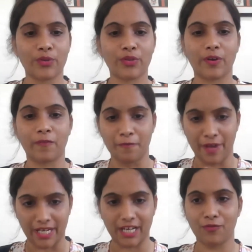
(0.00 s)
was a
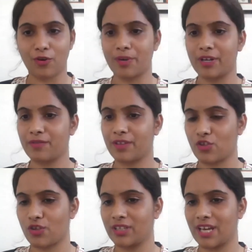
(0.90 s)
very informative
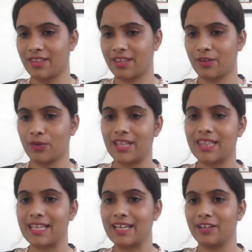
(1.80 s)
session. As you
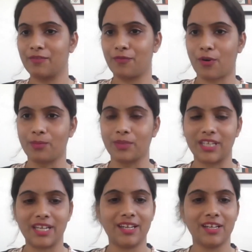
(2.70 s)
can see it from
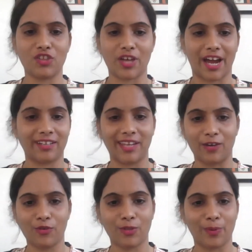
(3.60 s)
the chat
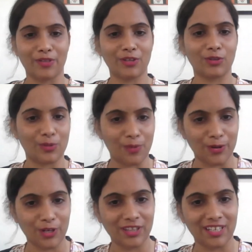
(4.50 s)
that was buzzing
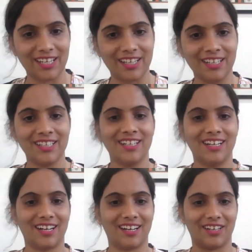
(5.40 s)
throughout the
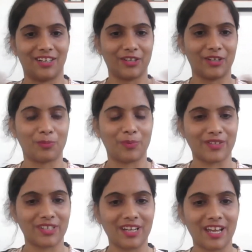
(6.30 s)
your
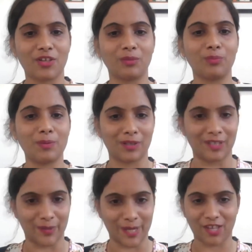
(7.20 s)
presentation, people
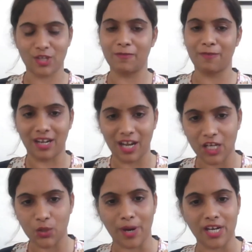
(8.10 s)
are actually finding
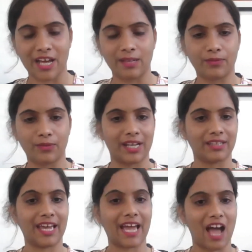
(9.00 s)
it quite helpful,
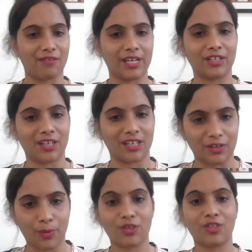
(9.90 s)
and they have
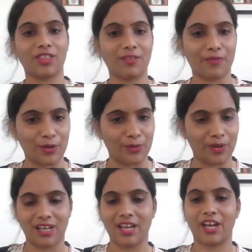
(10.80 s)
like questions for you
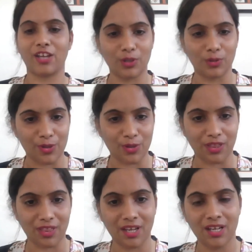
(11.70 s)
and engagement
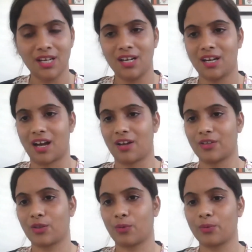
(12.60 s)
questions.
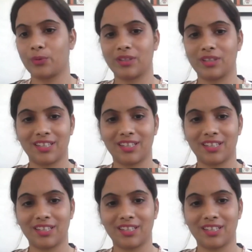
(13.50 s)
So